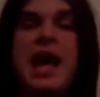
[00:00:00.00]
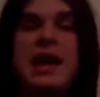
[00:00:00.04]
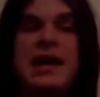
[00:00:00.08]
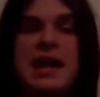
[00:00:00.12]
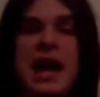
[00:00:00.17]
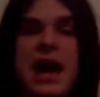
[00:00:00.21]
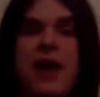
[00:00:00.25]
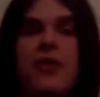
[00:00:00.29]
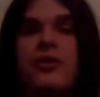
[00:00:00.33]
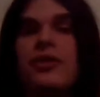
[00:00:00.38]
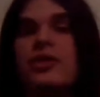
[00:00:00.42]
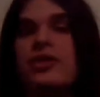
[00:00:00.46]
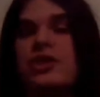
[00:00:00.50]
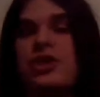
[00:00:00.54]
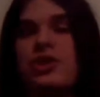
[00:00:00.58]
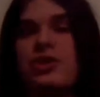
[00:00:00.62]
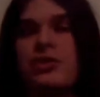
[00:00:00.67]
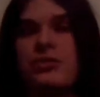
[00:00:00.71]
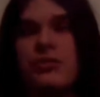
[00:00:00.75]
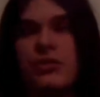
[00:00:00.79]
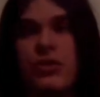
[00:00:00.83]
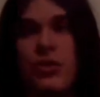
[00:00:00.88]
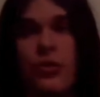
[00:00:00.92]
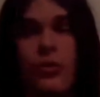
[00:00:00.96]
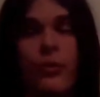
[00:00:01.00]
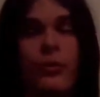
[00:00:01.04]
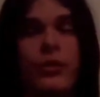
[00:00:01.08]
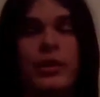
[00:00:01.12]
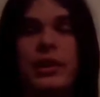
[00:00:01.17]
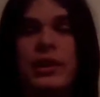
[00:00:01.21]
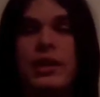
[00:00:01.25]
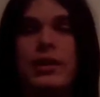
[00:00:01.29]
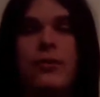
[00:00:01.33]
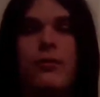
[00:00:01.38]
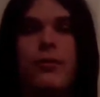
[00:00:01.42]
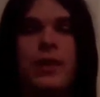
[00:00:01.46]
And now the
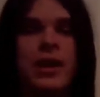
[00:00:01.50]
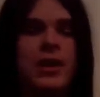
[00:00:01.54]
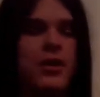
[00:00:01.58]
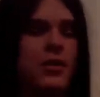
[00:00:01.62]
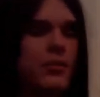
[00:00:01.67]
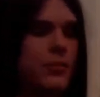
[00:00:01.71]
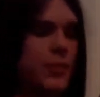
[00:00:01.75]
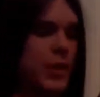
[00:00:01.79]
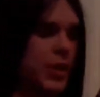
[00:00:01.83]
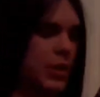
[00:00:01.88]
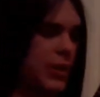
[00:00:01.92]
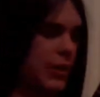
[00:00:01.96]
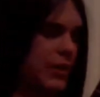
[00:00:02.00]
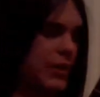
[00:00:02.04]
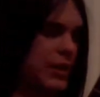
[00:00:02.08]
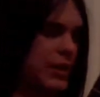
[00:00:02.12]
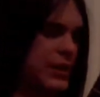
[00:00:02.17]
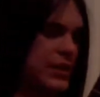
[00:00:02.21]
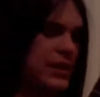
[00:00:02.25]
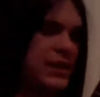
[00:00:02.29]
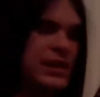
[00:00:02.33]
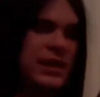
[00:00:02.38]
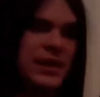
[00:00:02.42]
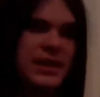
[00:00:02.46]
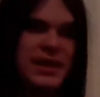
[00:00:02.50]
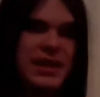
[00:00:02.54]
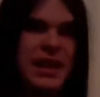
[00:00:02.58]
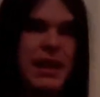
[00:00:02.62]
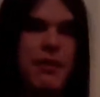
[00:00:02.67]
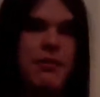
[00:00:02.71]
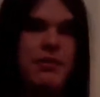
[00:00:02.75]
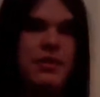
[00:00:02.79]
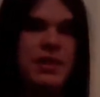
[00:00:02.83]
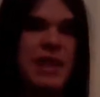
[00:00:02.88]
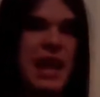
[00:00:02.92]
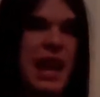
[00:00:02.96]
really weird part. This is going to
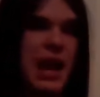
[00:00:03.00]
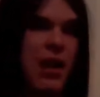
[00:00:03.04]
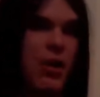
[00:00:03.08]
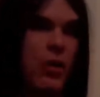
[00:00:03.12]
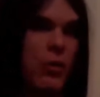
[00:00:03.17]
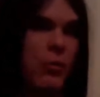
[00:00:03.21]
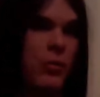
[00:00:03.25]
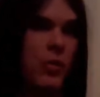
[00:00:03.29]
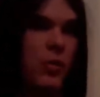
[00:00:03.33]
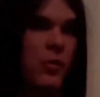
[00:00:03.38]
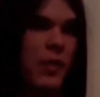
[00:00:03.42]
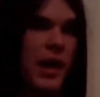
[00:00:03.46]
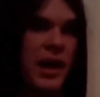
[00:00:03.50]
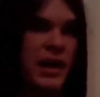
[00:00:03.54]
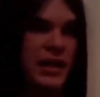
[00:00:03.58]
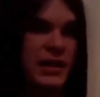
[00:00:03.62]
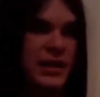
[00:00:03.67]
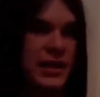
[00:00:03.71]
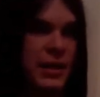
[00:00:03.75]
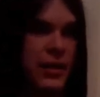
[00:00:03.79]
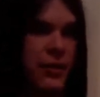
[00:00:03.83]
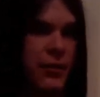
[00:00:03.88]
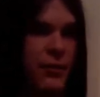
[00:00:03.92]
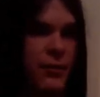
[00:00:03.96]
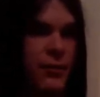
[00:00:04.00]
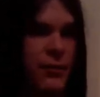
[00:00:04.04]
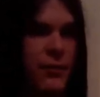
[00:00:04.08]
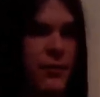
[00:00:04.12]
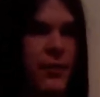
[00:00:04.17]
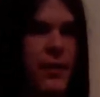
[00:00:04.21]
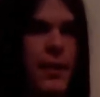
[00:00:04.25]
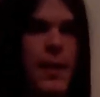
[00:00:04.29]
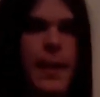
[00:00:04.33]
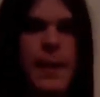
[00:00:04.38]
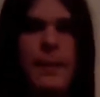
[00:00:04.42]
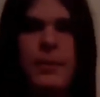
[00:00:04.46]
sound terrible by itself,
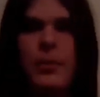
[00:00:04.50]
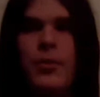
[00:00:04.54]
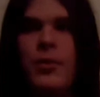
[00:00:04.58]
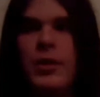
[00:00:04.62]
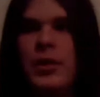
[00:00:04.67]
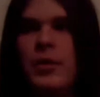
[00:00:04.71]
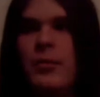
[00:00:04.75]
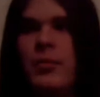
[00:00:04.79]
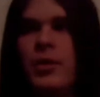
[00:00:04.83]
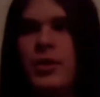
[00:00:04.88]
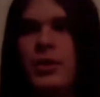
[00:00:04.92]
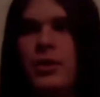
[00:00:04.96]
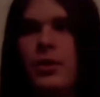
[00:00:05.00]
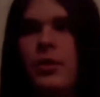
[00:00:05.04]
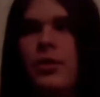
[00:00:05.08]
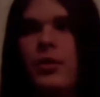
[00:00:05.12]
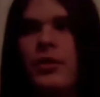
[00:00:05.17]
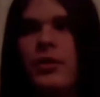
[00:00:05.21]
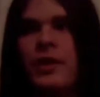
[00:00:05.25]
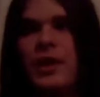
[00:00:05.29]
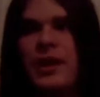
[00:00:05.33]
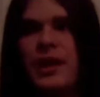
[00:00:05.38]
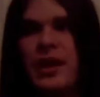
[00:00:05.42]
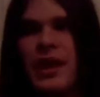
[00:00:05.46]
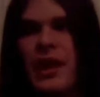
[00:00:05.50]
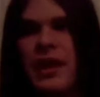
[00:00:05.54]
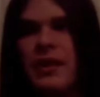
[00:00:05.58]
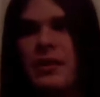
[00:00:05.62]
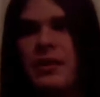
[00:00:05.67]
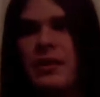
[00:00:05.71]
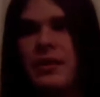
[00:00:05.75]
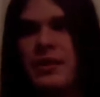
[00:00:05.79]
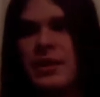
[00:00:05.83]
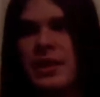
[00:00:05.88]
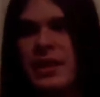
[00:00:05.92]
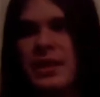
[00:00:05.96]
but when you put the whole thing
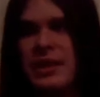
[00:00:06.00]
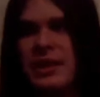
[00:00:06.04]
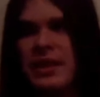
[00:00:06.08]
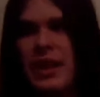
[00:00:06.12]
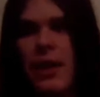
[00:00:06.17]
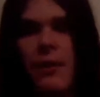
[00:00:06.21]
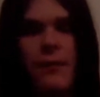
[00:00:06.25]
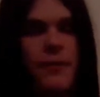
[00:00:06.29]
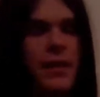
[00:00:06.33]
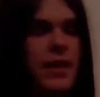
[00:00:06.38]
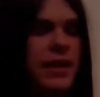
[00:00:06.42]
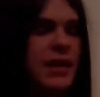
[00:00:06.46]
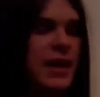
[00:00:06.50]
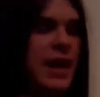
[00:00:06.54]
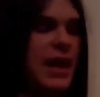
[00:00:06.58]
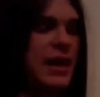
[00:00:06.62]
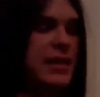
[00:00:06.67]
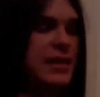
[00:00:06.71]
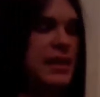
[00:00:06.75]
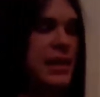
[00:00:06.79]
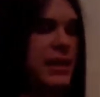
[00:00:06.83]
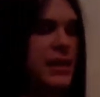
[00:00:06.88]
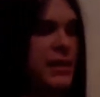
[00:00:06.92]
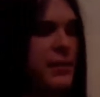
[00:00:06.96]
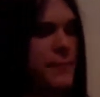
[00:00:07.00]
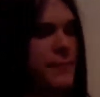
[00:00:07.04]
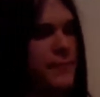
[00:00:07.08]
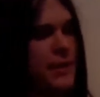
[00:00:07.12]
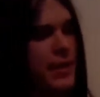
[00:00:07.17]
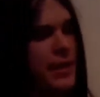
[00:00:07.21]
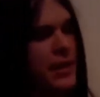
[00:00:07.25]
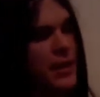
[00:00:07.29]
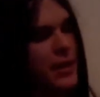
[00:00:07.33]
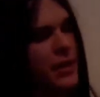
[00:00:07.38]
together, it's going to sound fantastic.